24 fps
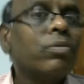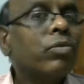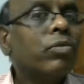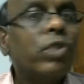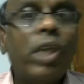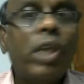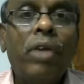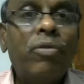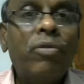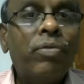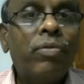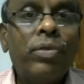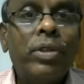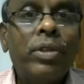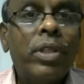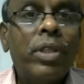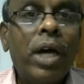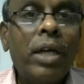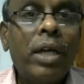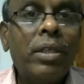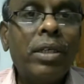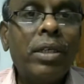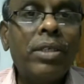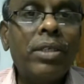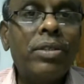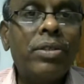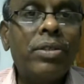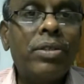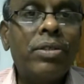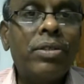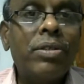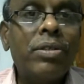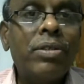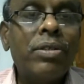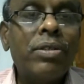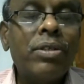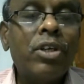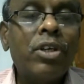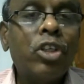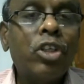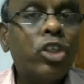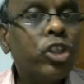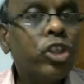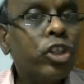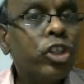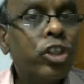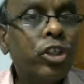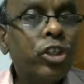If that is
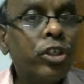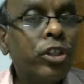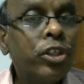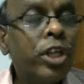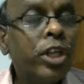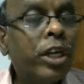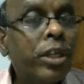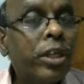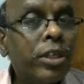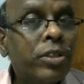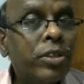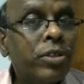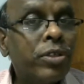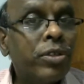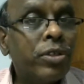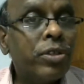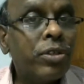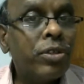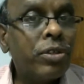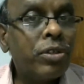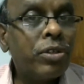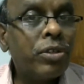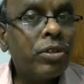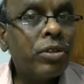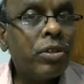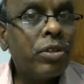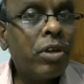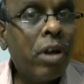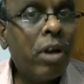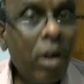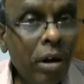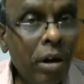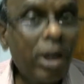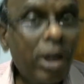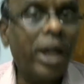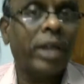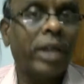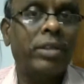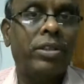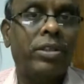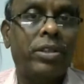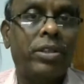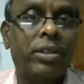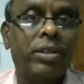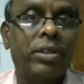that is correct,